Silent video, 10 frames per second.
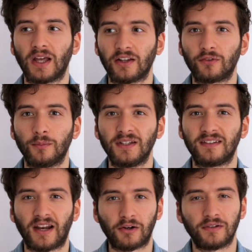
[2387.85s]
get some
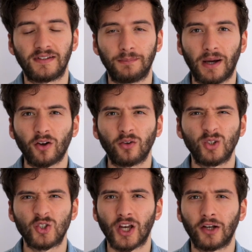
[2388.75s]
integrity back on
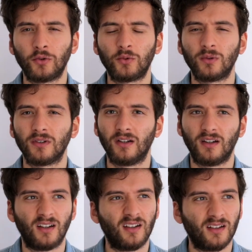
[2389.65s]
the channel,
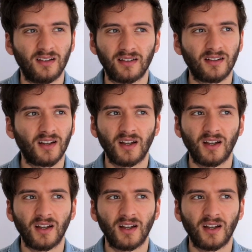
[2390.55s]
and